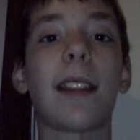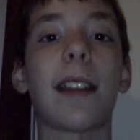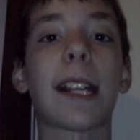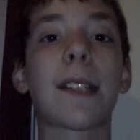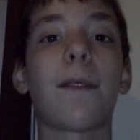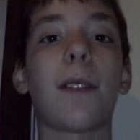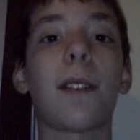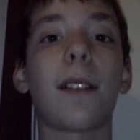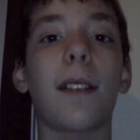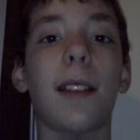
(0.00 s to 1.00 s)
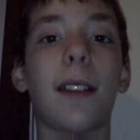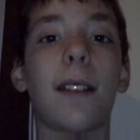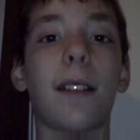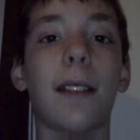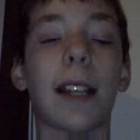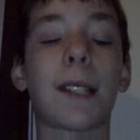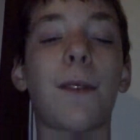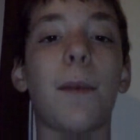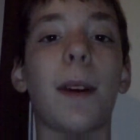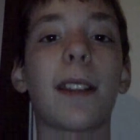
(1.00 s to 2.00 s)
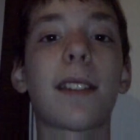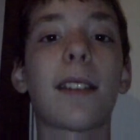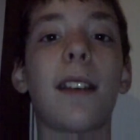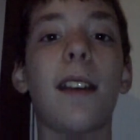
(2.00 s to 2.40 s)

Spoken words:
the next few months